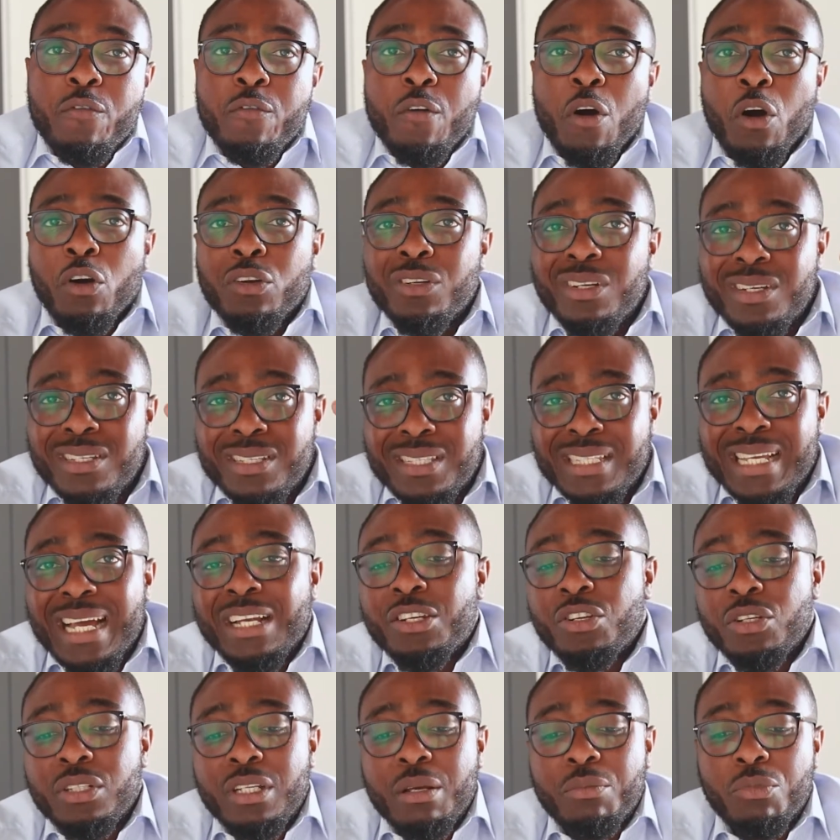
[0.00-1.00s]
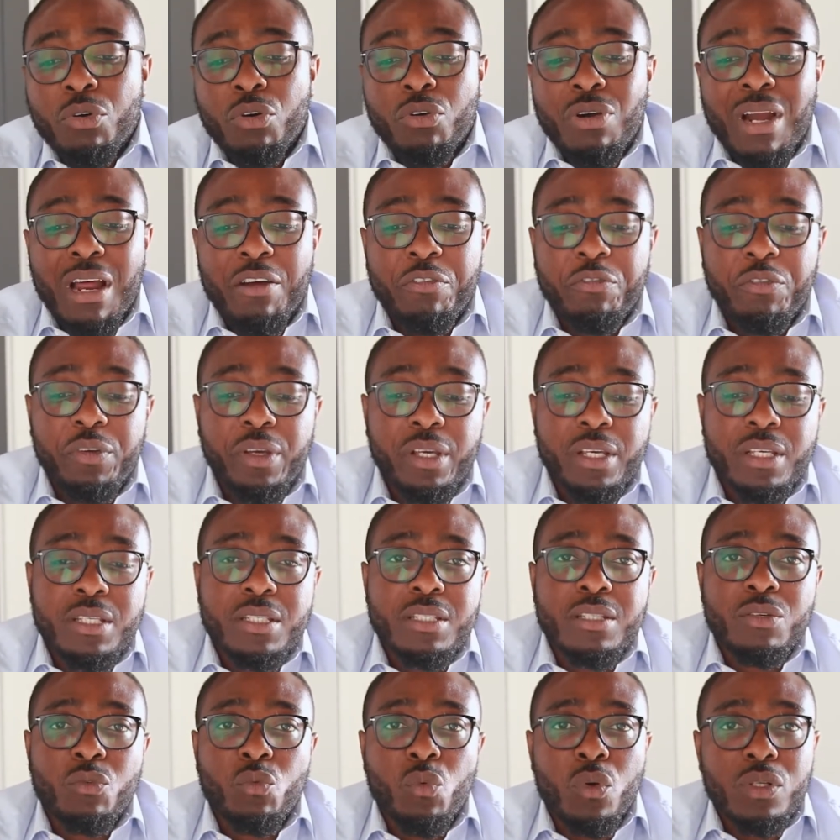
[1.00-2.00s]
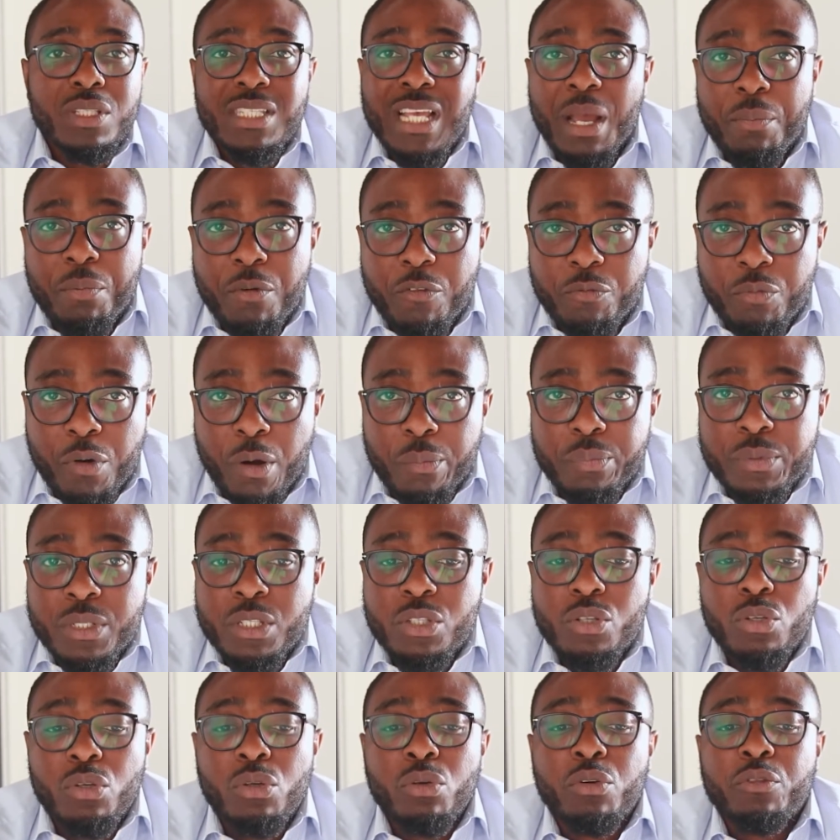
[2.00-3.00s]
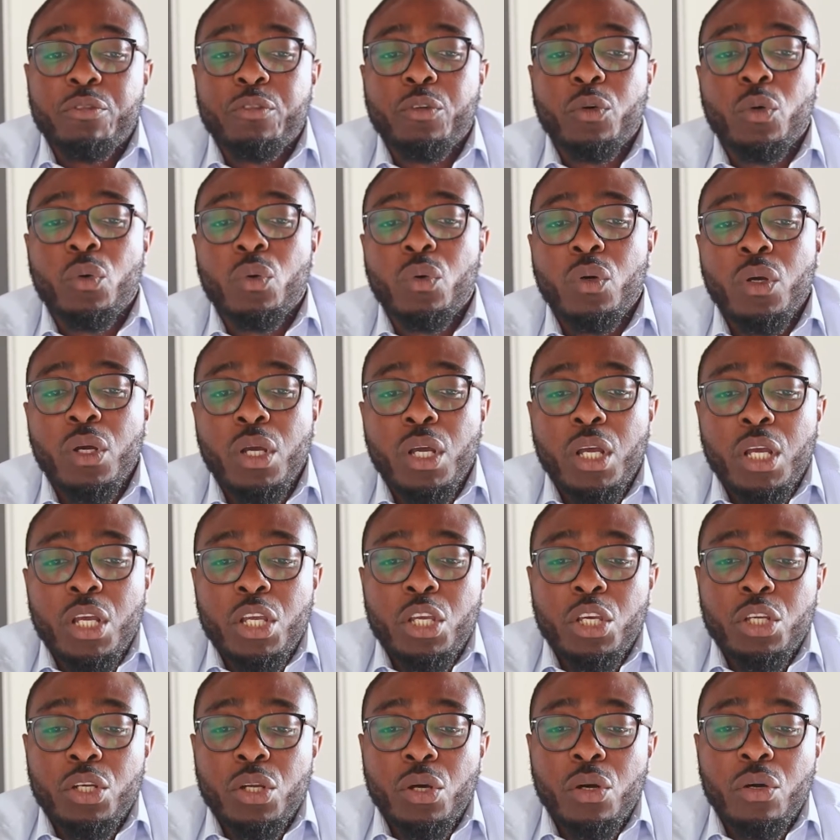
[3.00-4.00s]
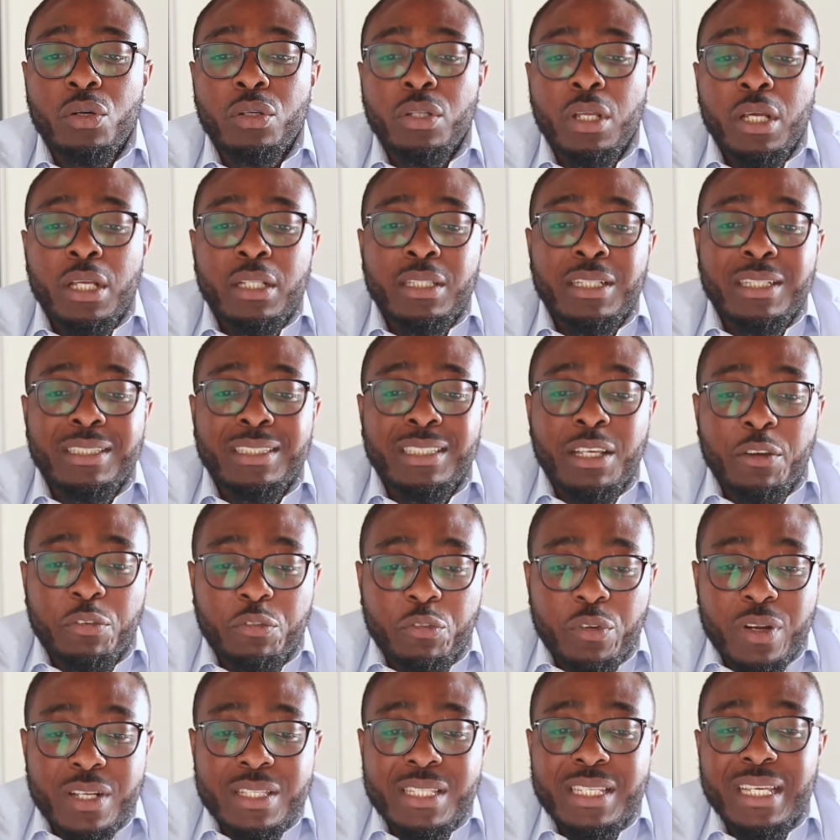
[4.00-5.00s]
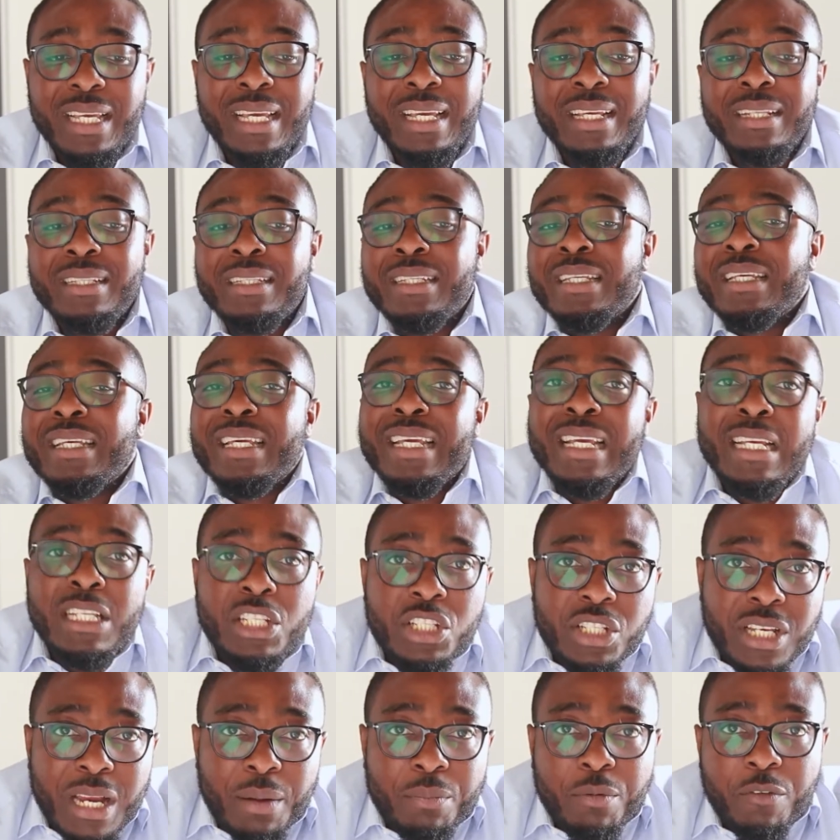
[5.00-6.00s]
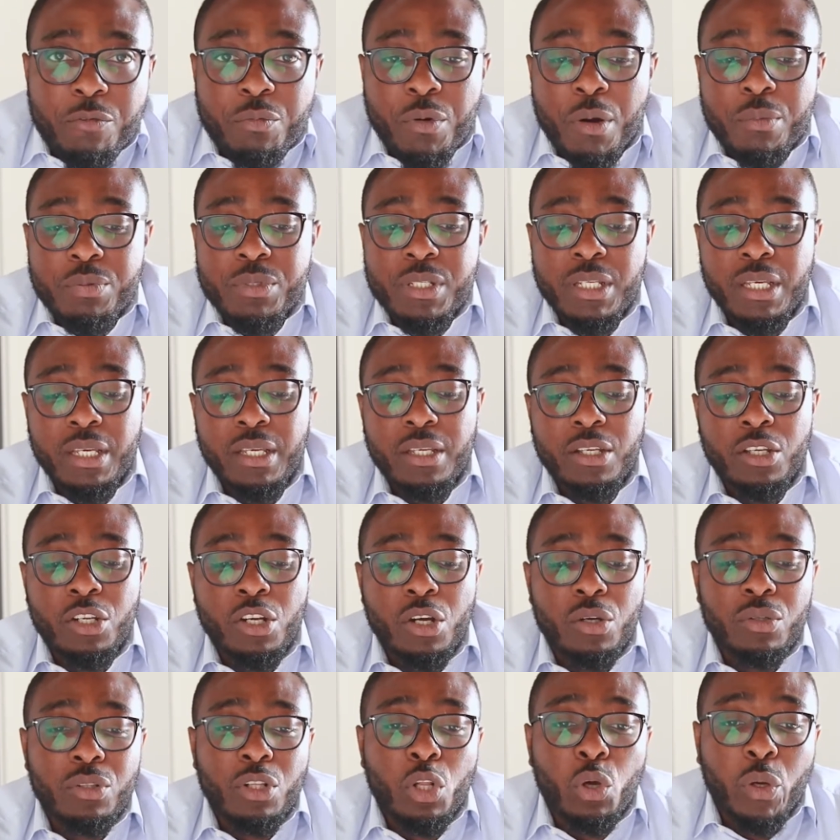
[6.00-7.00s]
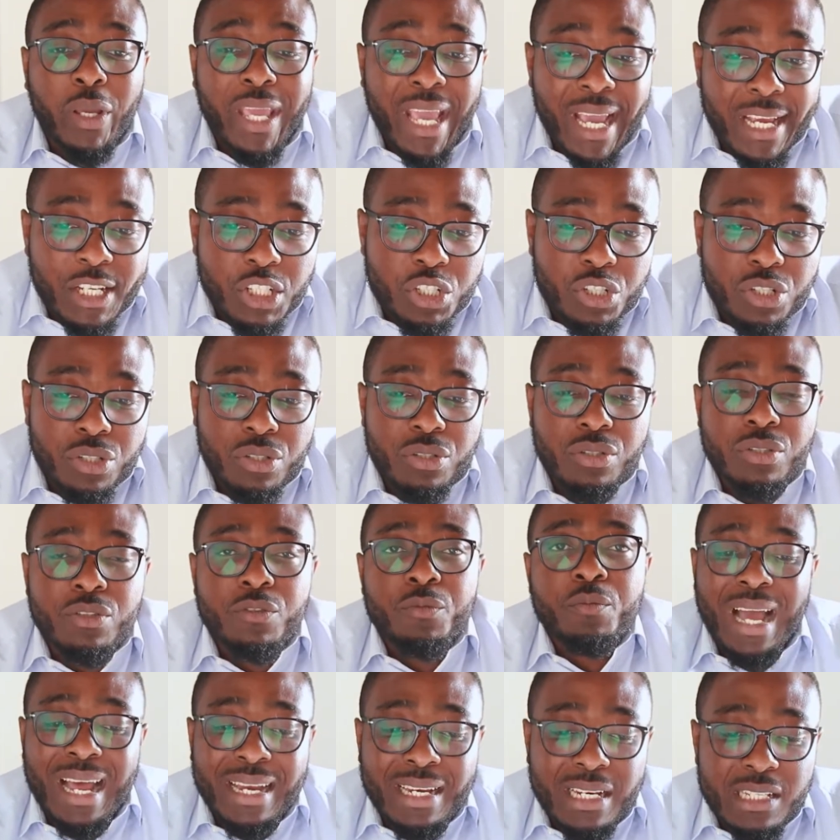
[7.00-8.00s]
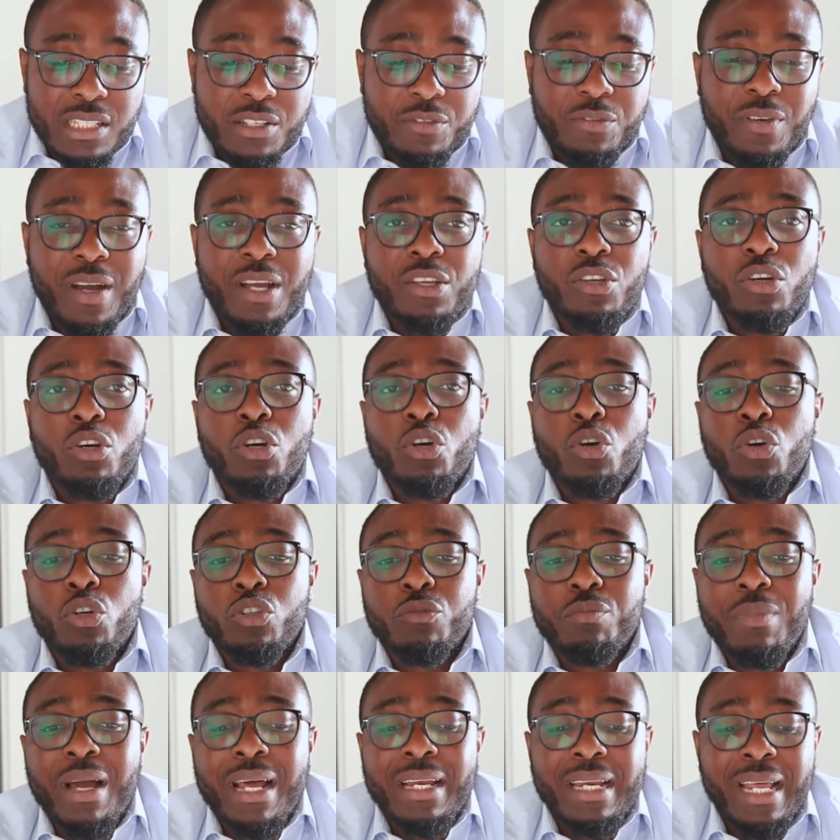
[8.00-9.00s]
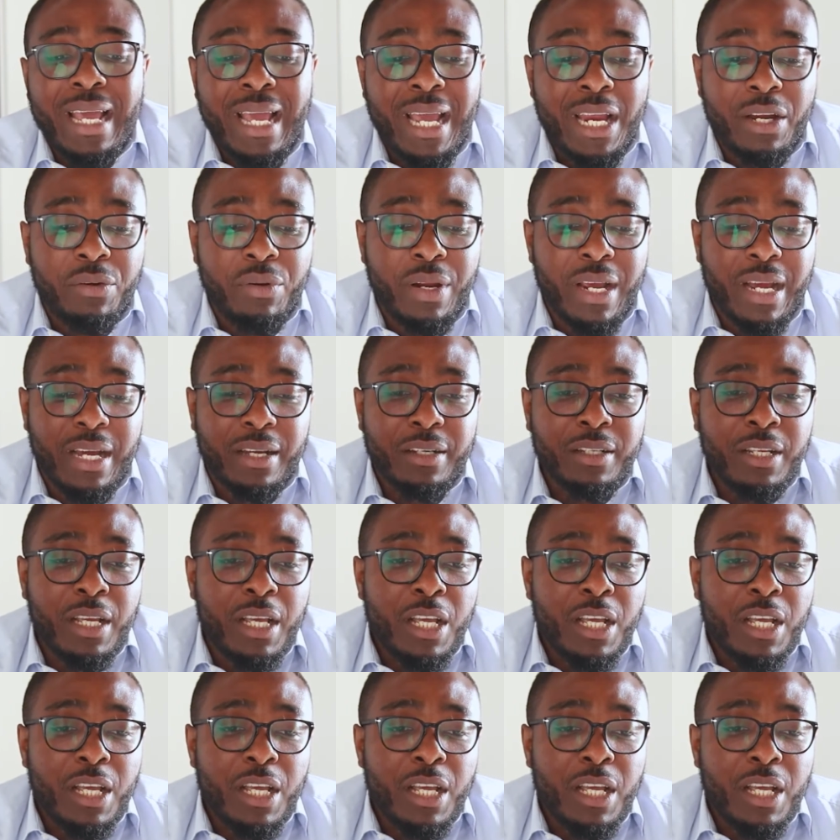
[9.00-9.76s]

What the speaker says: understand your demographics, what type of property to look for, the difference in each type of property, location, identifying your gold mine area,